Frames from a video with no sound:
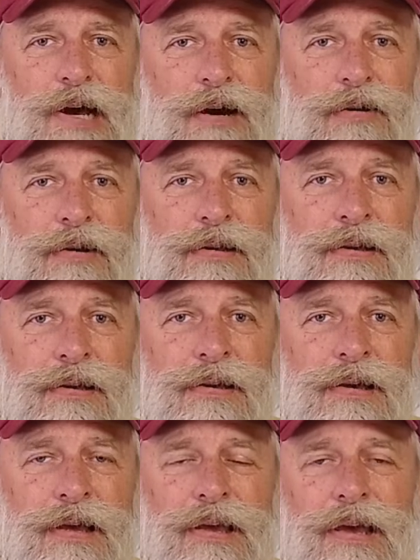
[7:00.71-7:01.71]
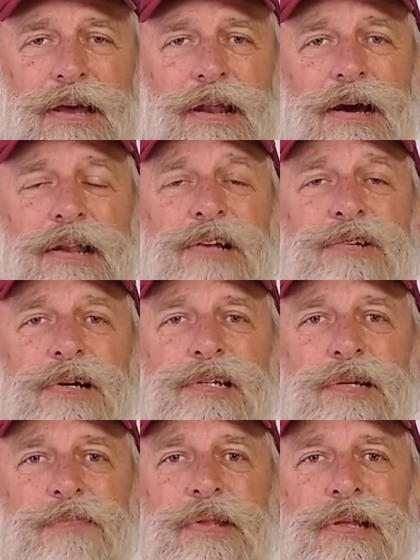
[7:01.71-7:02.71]
out, and I'm going to try
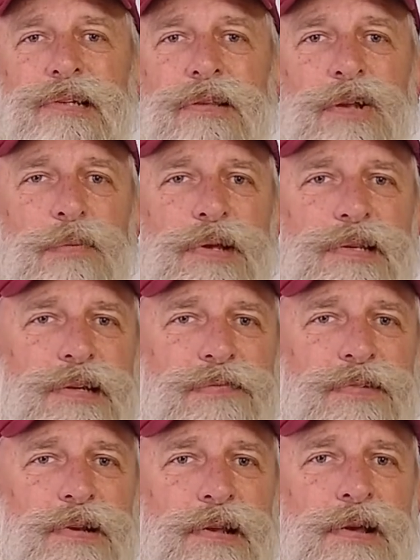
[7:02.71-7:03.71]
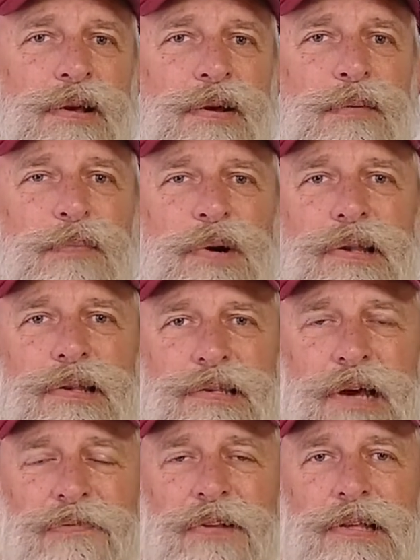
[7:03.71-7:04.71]
something that's a little bit different, but
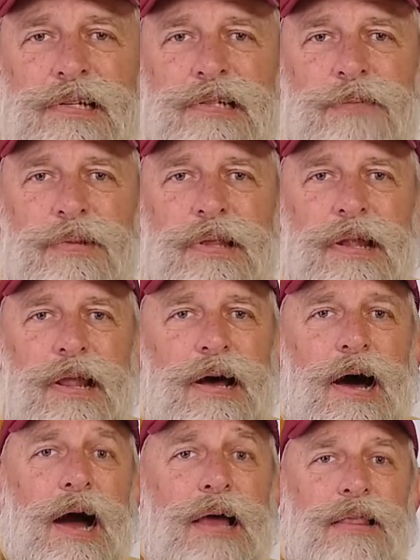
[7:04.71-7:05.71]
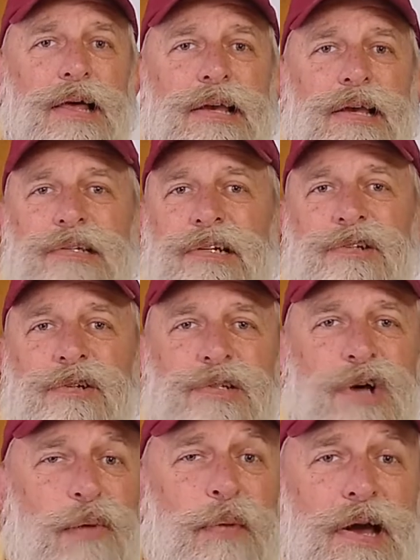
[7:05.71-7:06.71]
definitely something that I like as a
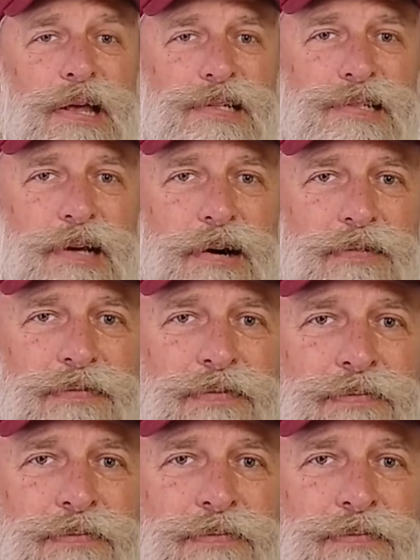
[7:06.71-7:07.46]
juice all by itself.